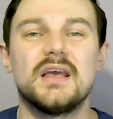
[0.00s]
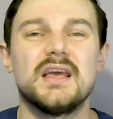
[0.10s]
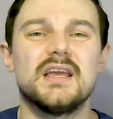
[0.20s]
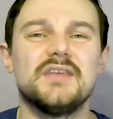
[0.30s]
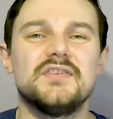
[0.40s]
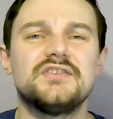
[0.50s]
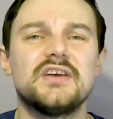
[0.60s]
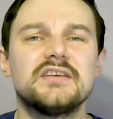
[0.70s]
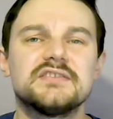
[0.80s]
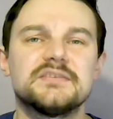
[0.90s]
In the
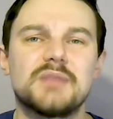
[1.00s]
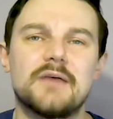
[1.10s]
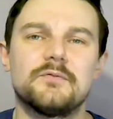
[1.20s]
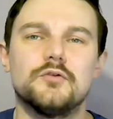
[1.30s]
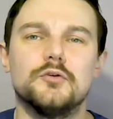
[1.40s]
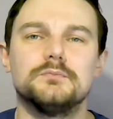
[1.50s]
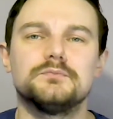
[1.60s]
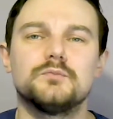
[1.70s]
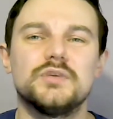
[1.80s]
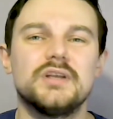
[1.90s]
Genesis platform,
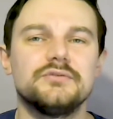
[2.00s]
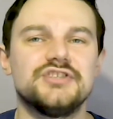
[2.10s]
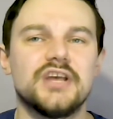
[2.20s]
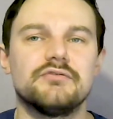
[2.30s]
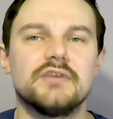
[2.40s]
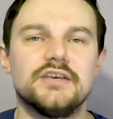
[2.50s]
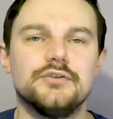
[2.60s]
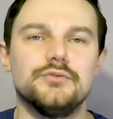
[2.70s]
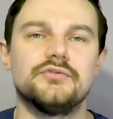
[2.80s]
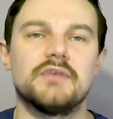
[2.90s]
we don't generally
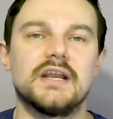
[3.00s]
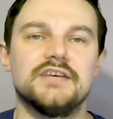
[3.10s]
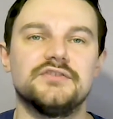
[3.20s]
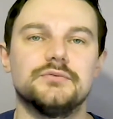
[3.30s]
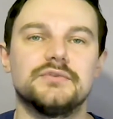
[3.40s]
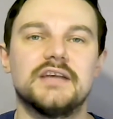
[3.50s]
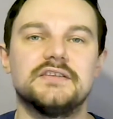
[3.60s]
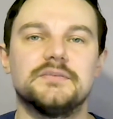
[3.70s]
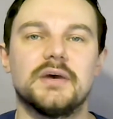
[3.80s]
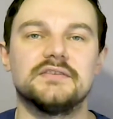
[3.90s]
use a relational
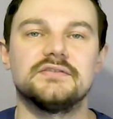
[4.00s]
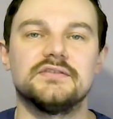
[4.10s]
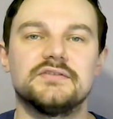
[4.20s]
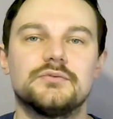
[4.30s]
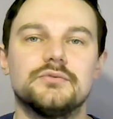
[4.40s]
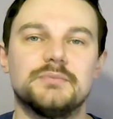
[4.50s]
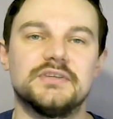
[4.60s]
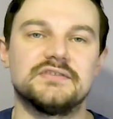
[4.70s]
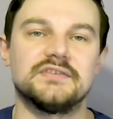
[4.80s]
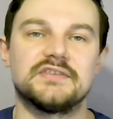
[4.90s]
database to store
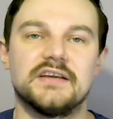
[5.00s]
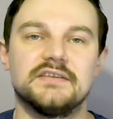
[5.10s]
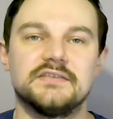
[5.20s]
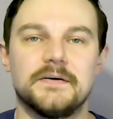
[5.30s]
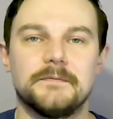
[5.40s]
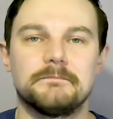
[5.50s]
business data,